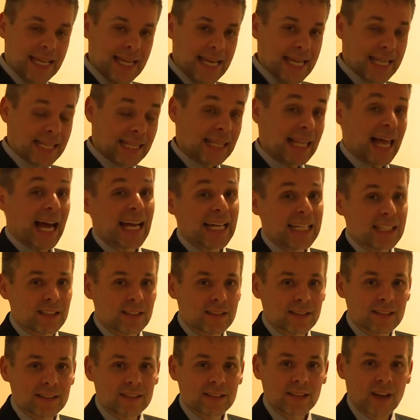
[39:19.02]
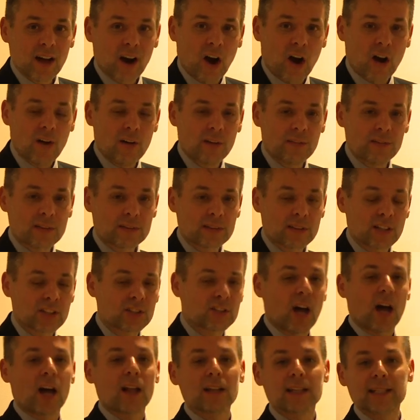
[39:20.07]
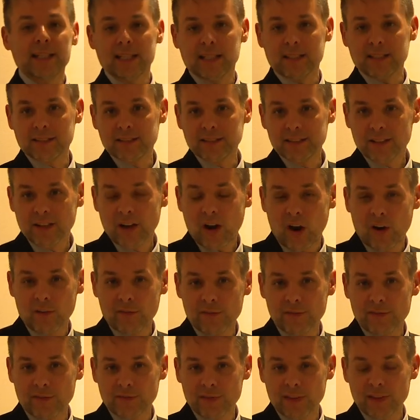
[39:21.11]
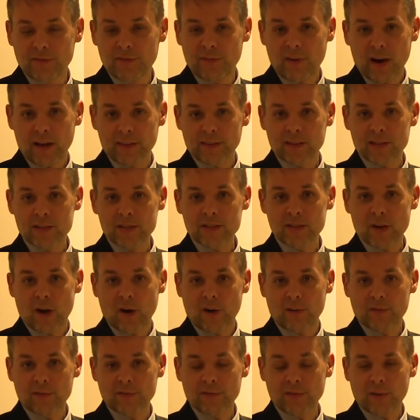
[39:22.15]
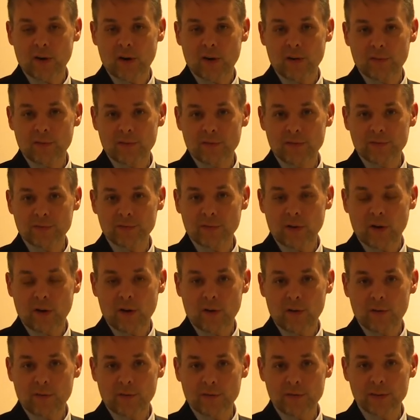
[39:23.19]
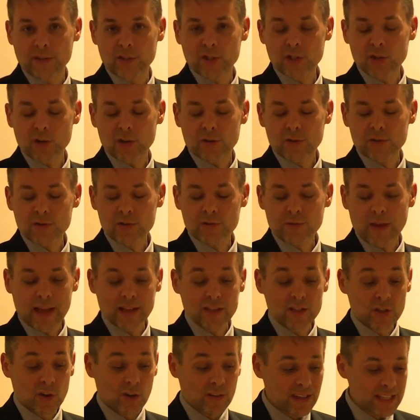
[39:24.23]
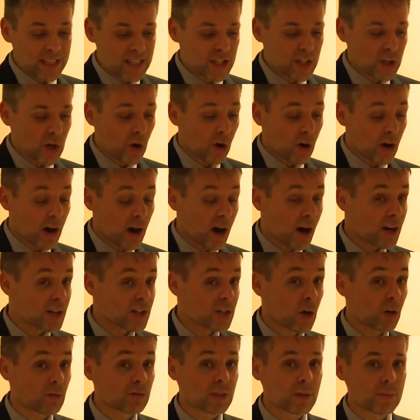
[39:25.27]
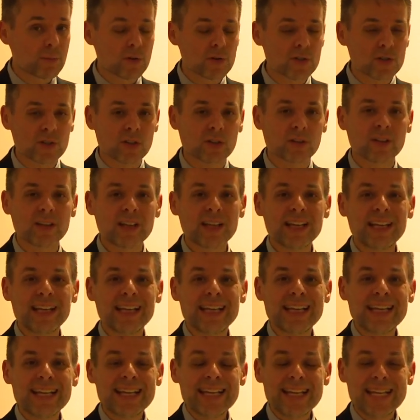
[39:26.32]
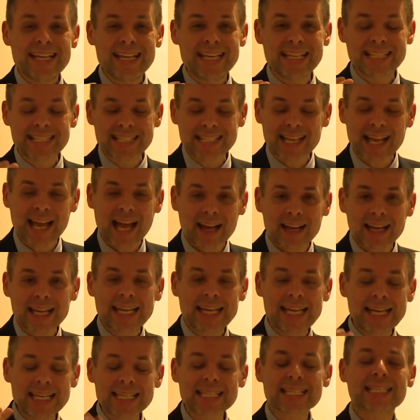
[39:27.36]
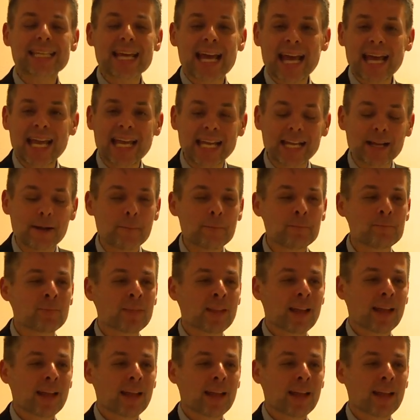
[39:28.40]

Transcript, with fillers: in light of Tertullian, of the fathers of, of, of the church. And so this is Congar's contribution. Is he's saying